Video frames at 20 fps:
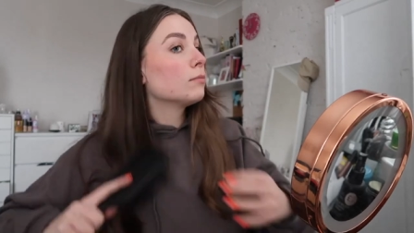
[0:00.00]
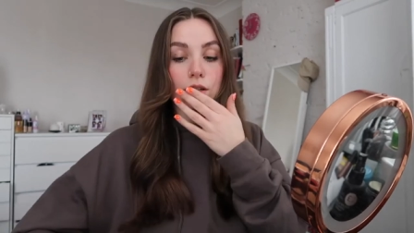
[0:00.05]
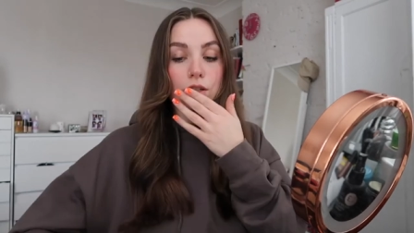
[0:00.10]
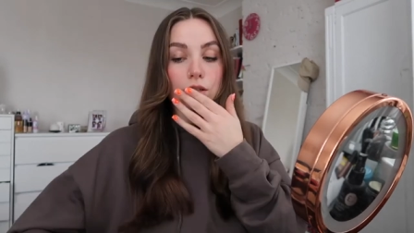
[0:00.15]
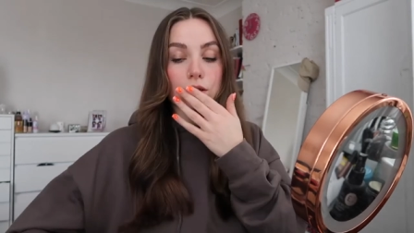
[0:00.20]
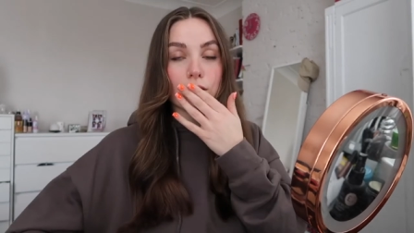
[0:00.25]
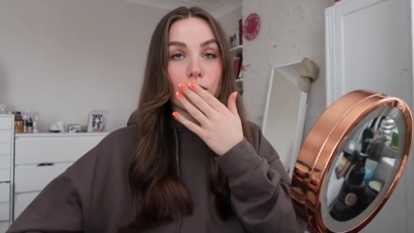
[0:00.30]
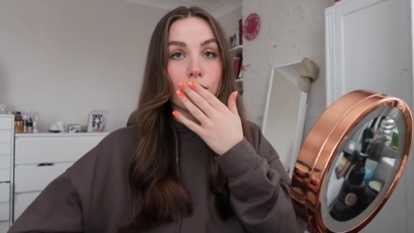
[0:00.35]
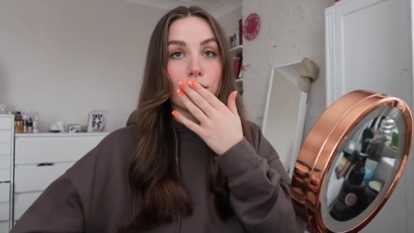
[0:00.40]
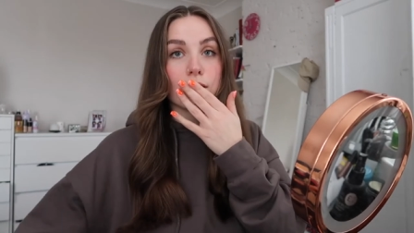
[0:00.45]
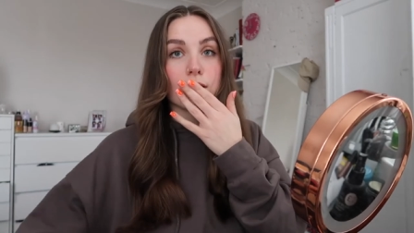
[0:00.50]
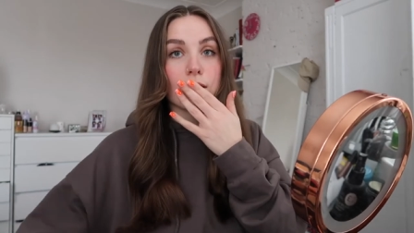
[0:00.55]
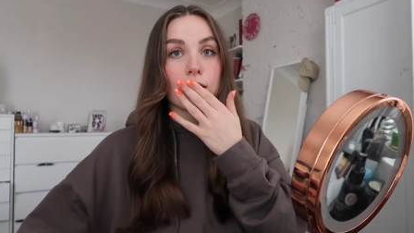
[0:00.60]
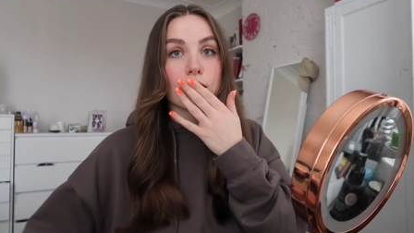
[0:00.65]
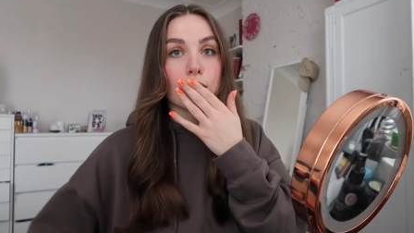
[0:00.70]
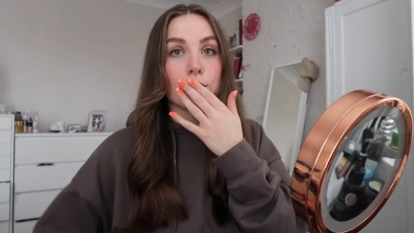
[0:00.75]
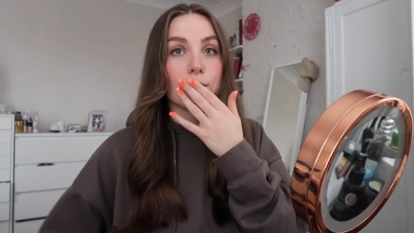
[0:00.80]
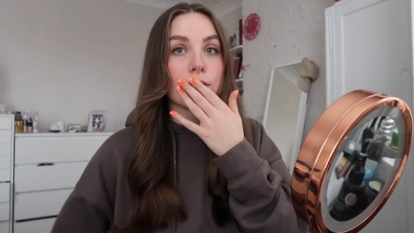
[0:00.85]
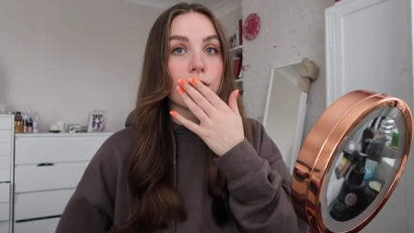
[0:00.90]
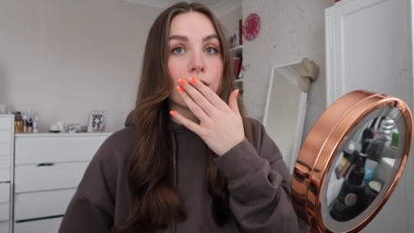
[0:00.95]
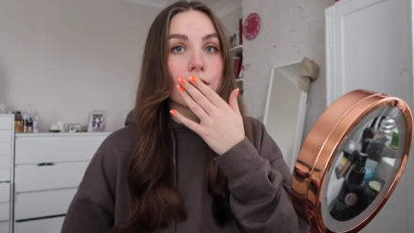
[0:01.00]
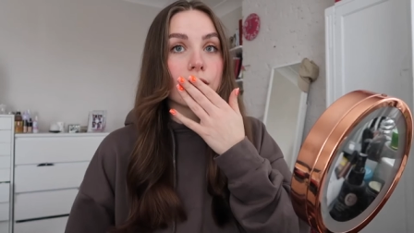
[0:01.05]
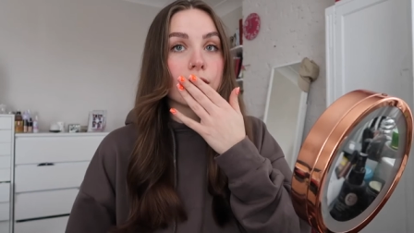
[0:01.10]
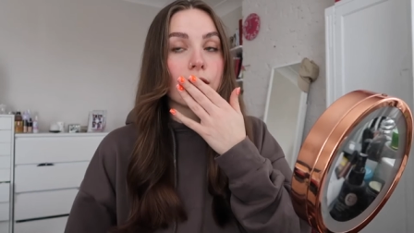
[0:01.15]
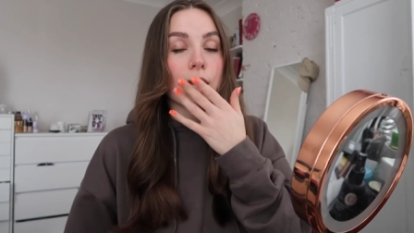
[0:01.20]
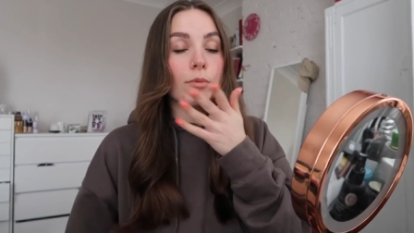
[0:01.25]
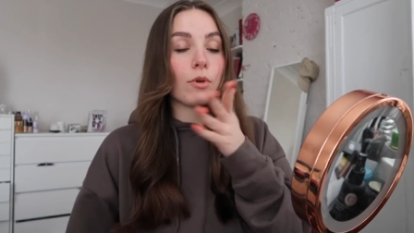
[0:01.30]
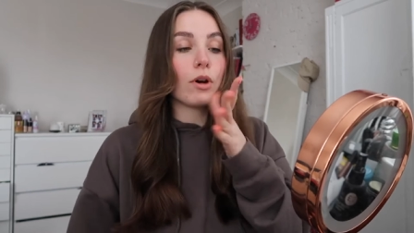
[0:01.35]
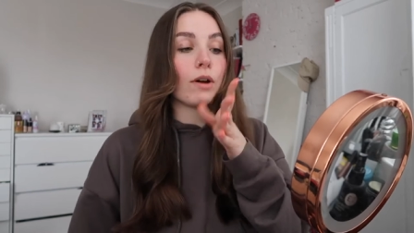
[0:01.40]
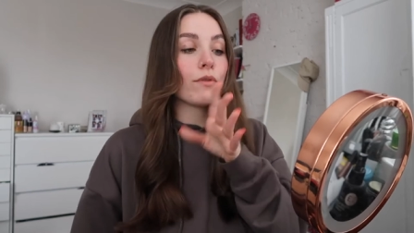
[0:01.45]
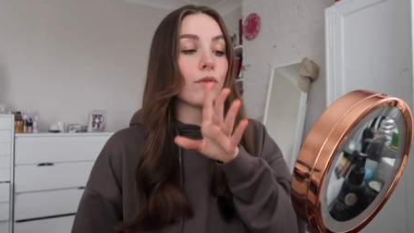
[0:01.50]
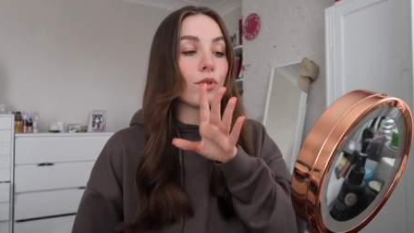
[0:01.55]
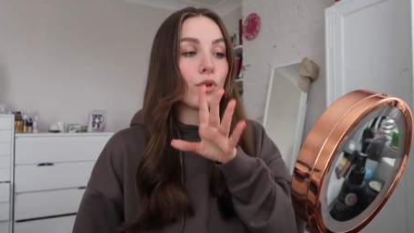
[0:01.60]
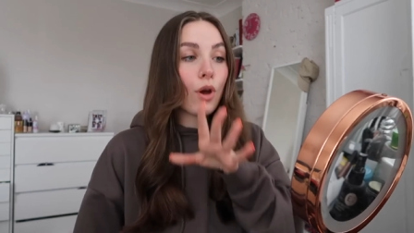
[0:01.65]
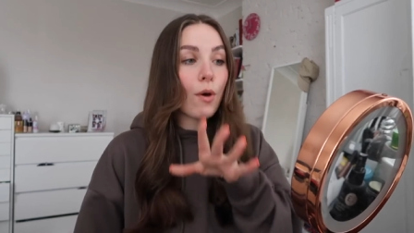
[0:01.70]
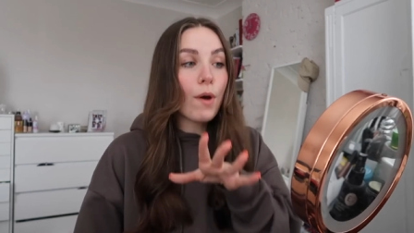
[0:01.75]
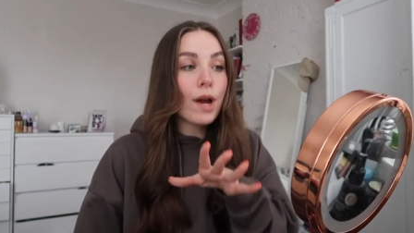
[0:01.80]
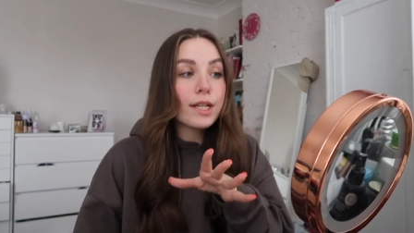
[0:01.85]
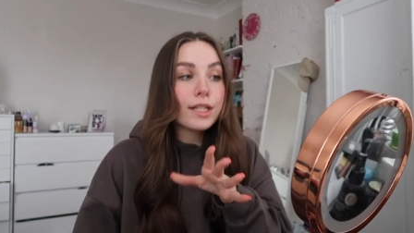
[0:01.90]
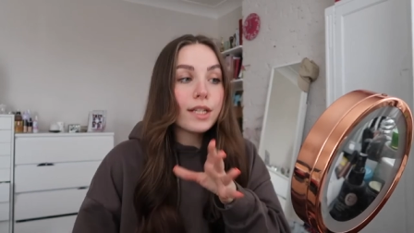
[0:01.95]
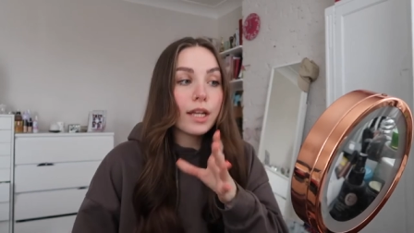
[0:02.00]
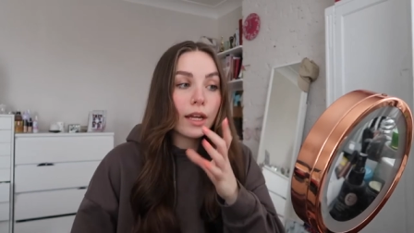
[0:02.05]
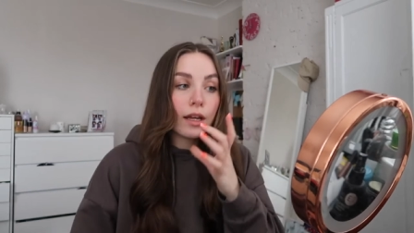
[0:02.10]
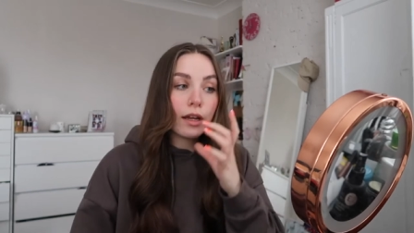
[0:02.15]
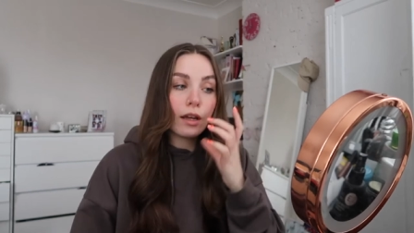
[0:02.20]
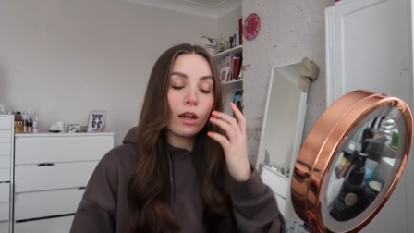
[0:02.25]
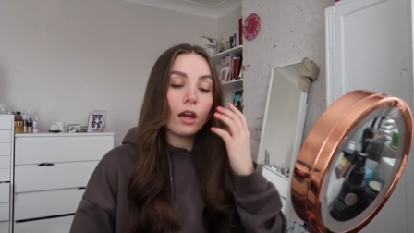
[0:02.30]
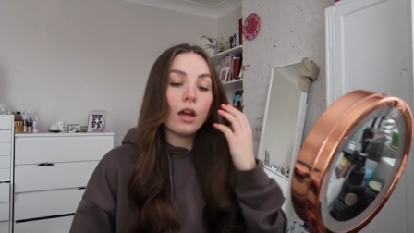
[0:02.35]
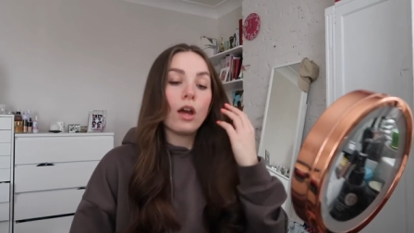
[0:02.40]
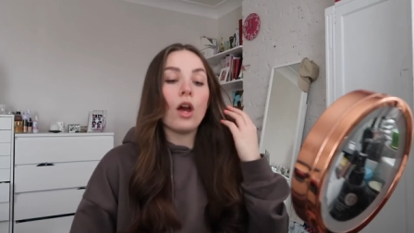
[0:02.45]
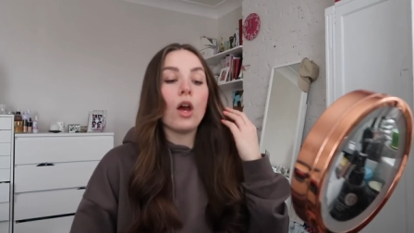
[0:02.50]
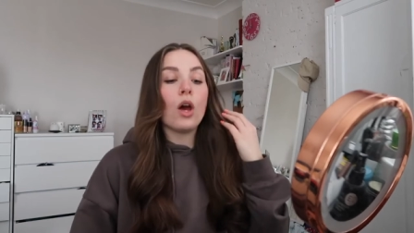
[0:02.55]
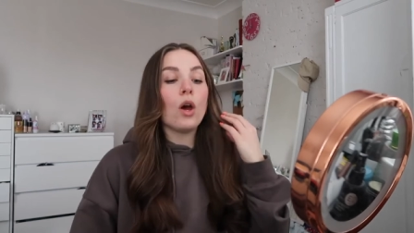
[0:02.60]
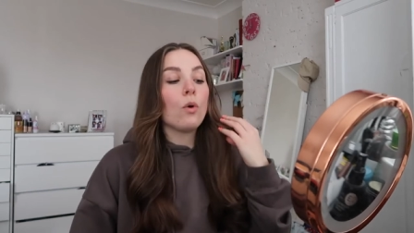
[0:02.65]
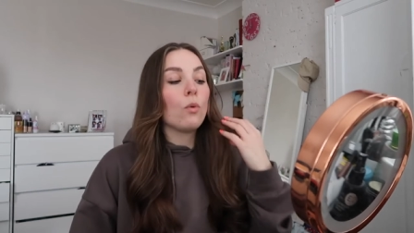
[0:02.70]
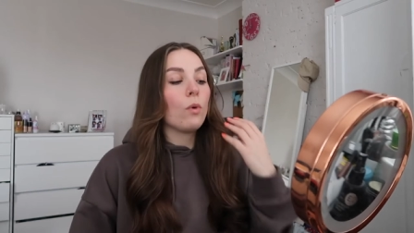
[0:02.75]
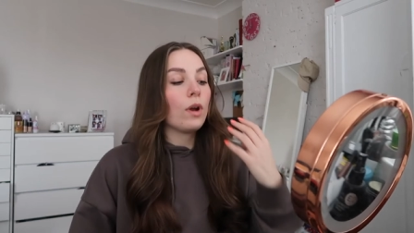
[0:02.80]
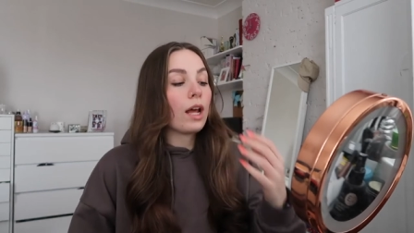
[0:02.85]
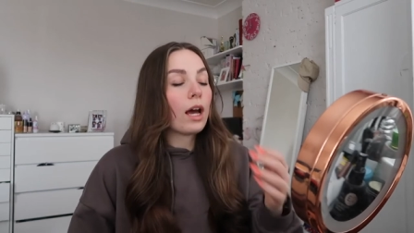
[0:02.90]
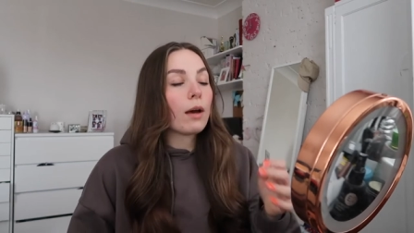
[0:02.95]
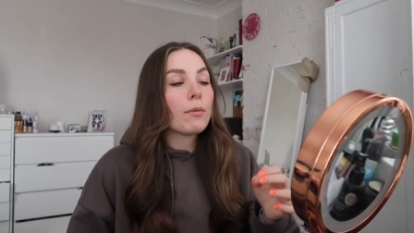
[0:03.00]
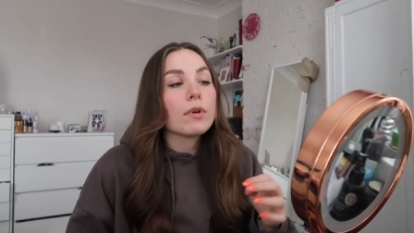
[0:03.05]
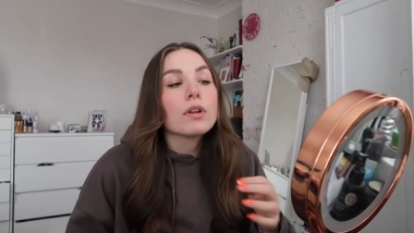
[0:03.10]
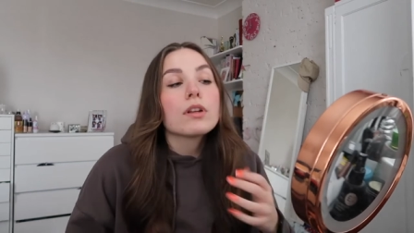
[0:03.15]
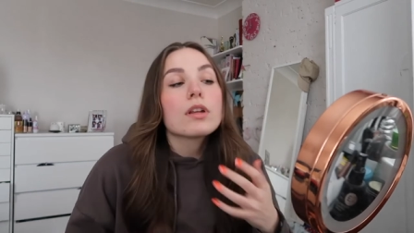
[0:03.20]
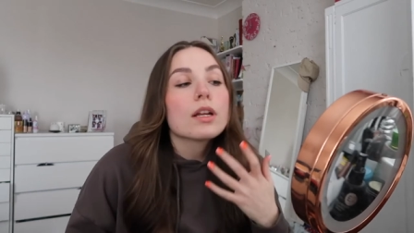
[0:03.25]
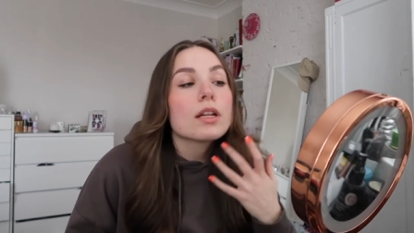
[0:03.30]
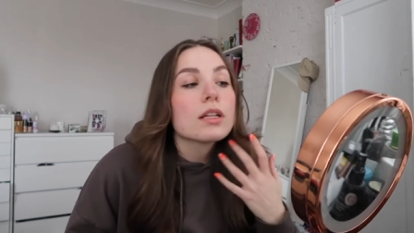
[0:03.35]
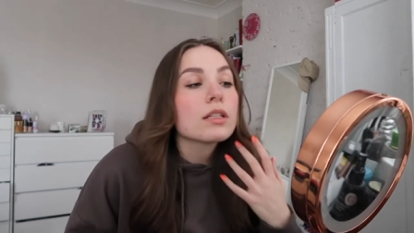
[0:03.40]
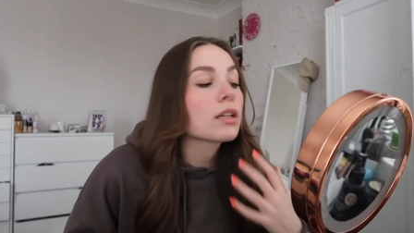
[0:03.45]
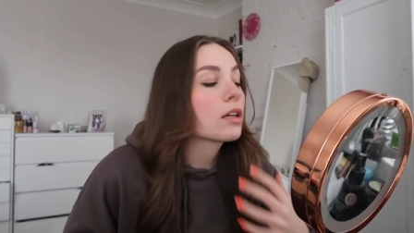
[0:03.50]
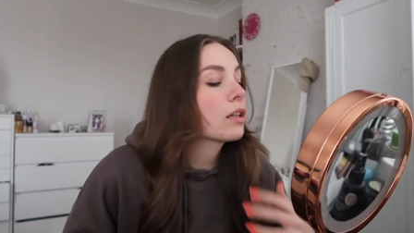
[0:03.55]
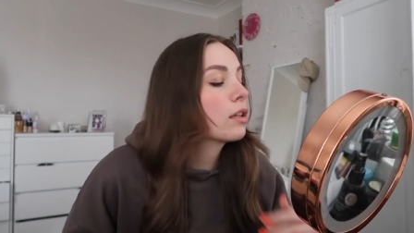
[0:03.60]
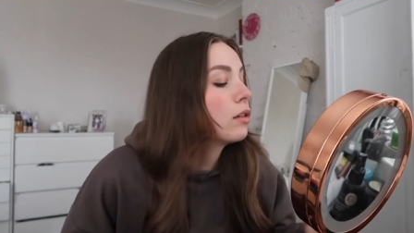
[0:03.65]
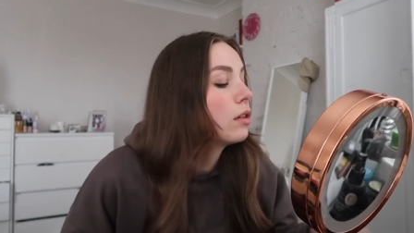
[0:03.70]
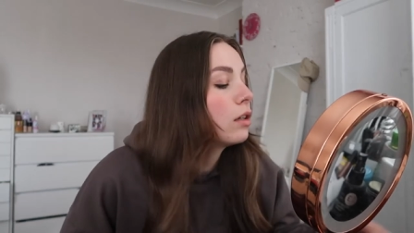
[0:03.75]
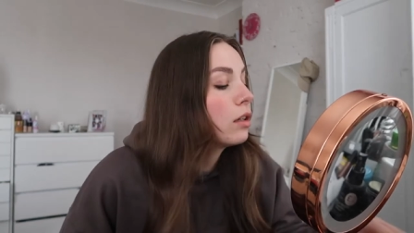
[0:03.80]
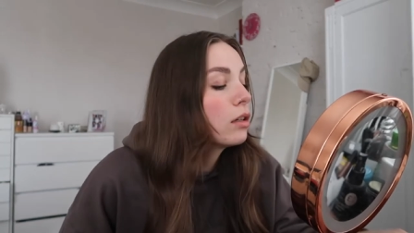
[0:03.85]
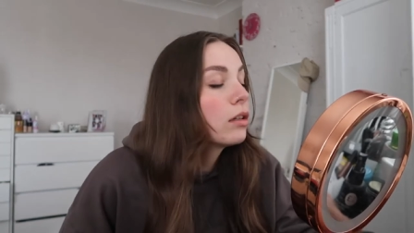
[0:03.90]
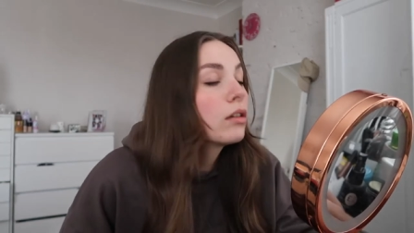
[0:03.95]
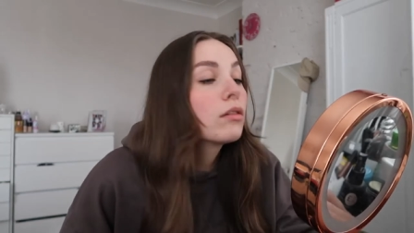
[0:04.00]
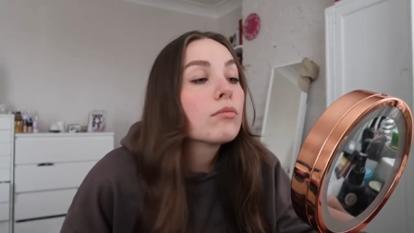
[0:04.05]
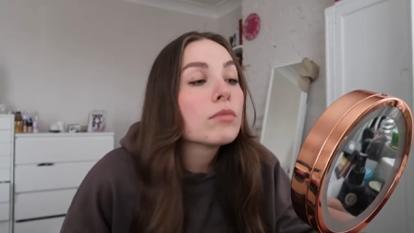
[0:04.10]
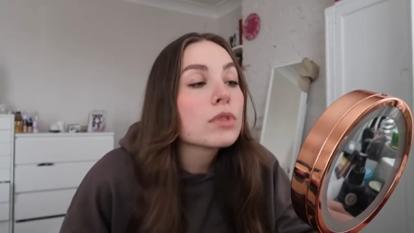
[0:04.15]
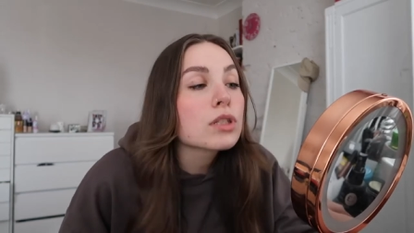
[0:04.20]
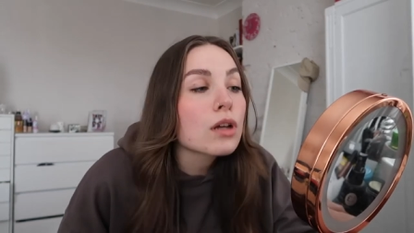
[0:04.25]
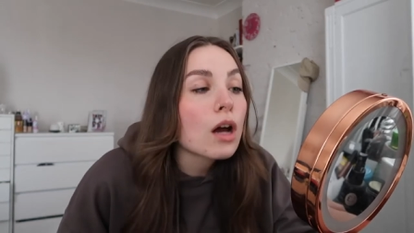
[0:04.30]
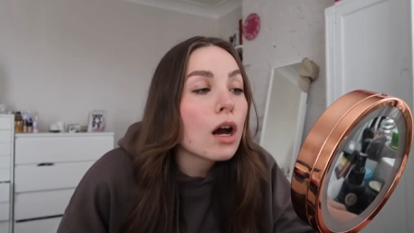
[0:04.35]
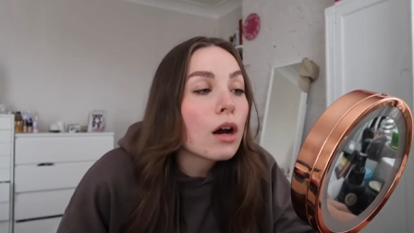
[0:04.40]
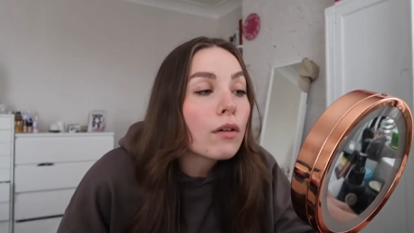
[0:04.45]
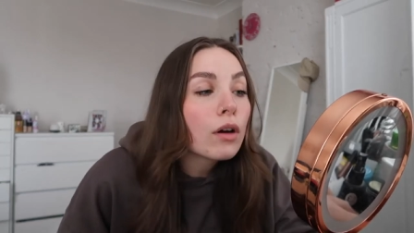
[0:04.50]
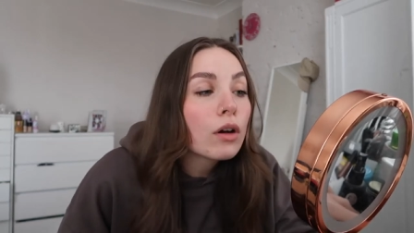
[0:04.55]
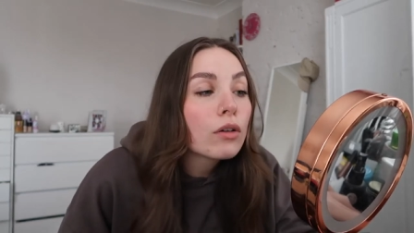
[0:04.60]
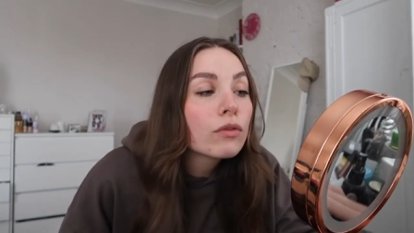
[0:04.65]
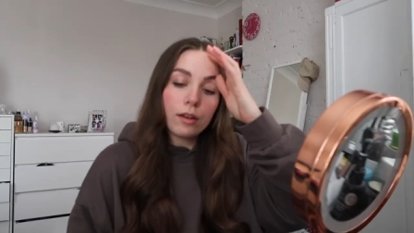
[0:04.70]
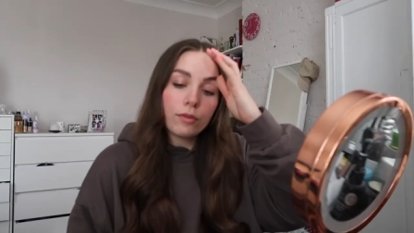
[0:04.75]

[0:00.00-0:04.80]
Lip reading: I just noticed this on my dressing table. I have no idea when it happened. I need to get the mascara off.